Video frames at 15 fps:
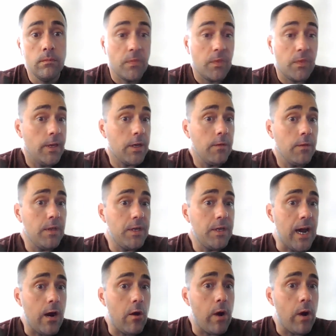Think of the
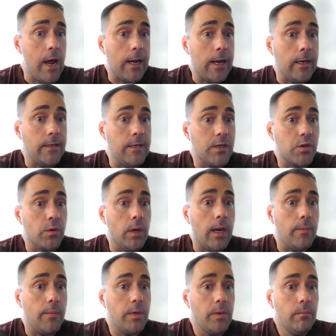DAO hack I
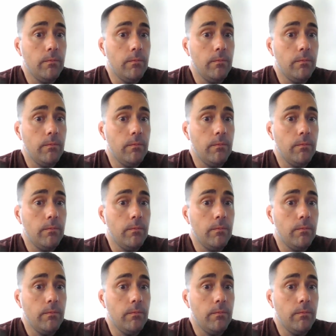described.